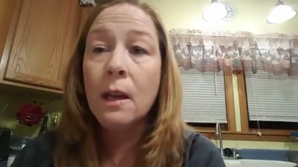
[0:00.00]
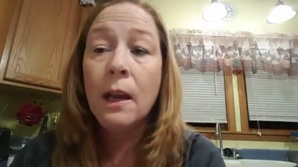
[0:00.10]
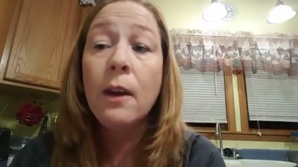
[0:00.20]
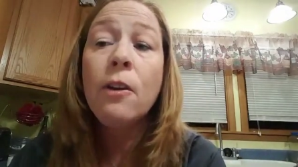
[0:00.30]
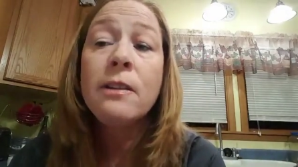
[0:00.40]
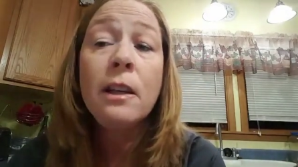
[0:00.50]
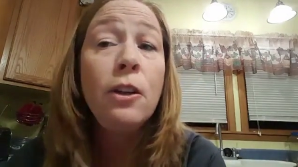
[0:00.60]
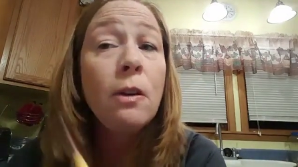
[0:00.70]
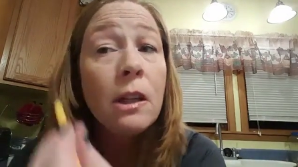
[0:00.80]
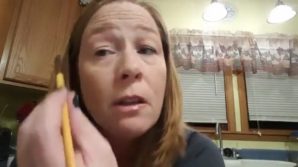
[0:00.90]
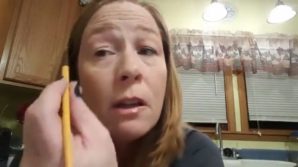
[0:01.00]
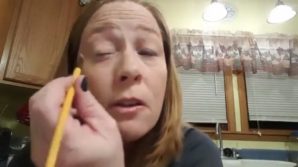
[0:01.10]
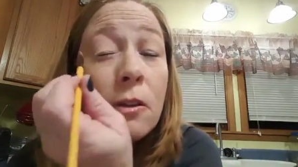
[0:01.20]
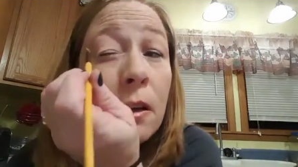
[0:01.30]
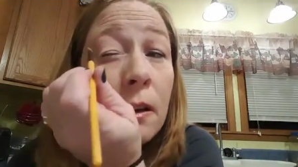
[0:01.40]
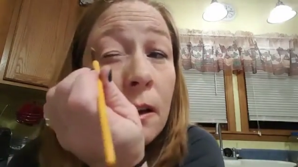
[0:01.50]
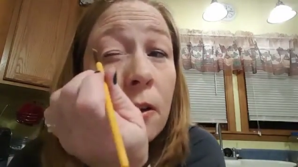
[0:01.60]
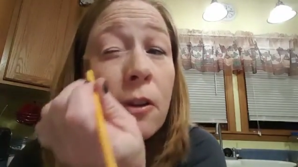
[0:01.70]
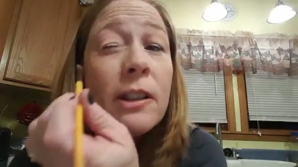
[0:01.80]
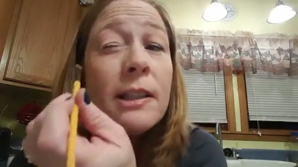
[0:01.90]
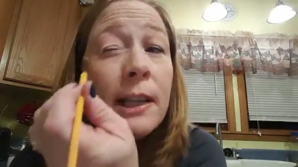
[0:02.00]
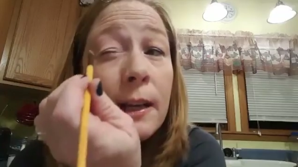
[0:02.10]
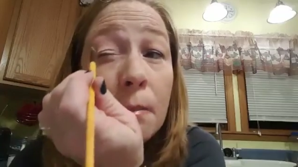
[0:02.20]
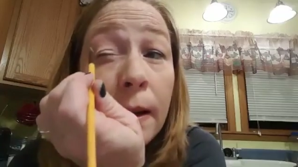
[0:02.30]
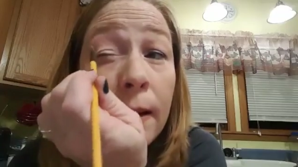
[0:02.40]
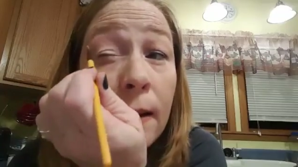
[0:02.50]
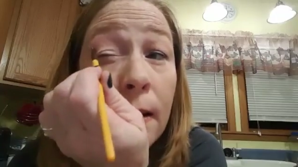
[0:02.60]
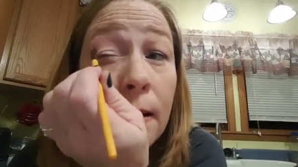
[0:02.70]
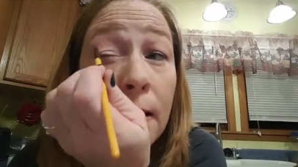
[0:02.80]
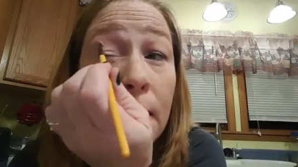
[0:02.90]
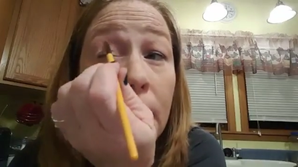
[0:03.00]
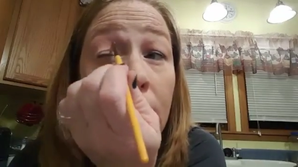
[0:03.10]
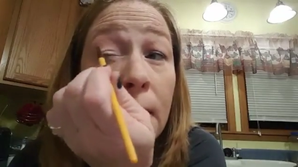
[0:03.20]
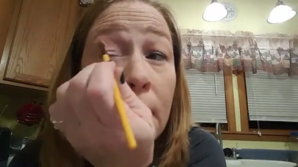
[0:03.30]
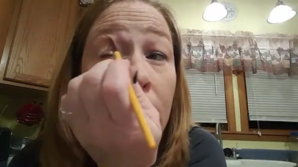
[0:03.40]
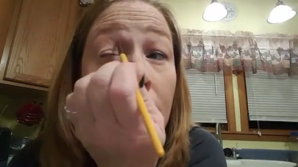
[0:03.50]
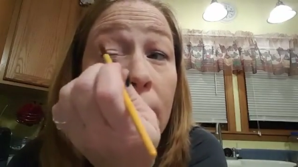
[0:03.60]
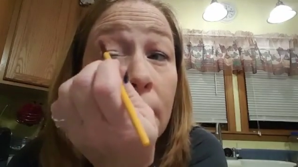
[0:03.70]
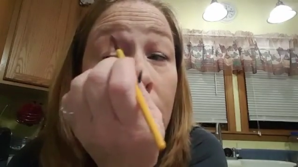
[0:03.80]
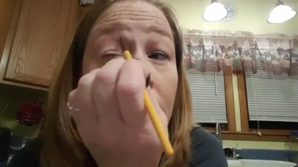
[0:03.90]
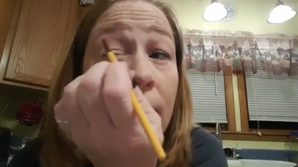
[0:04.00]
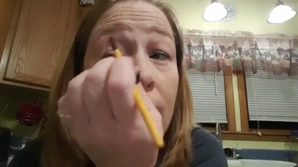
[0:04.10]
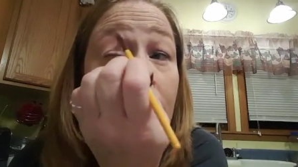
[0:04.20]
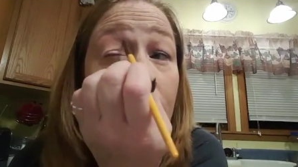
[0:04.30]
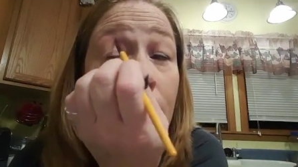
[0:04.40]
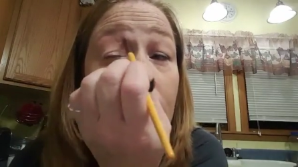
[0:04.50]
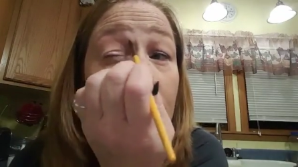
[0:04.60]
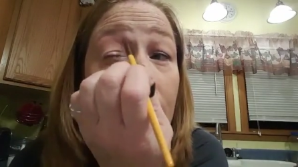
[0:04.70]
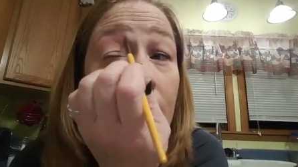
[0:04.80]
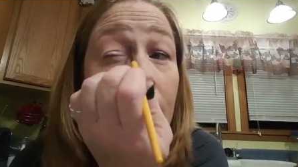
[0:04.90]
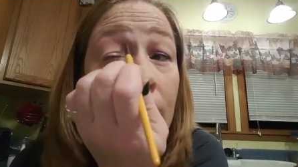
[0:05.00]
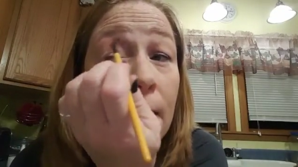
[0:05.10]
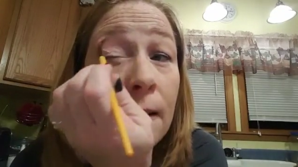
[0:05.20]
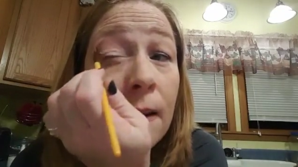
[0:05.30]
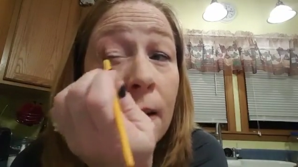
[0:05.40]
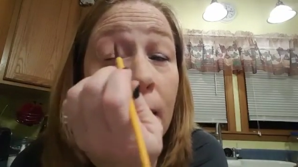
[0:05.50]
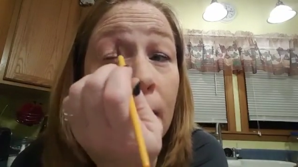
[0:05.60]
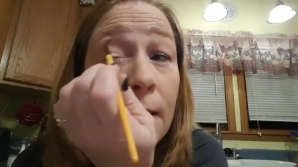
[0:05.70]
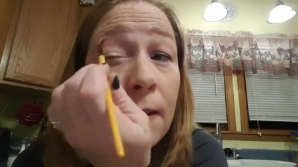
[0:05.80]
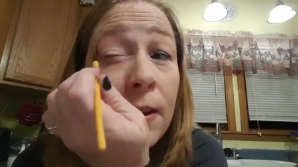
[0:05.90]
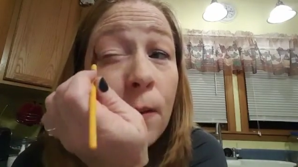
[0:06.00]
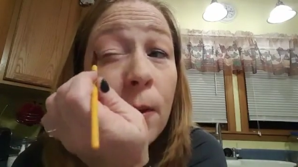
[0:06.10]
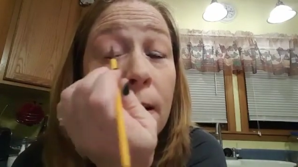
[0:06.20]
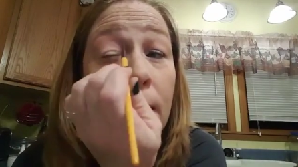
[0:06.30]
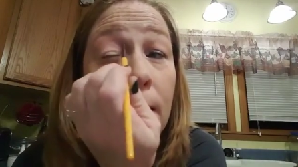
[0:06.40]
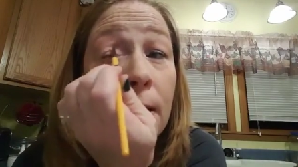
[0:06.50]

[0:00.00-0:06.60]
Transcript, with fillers: And Kristen, you can critique my video if you want.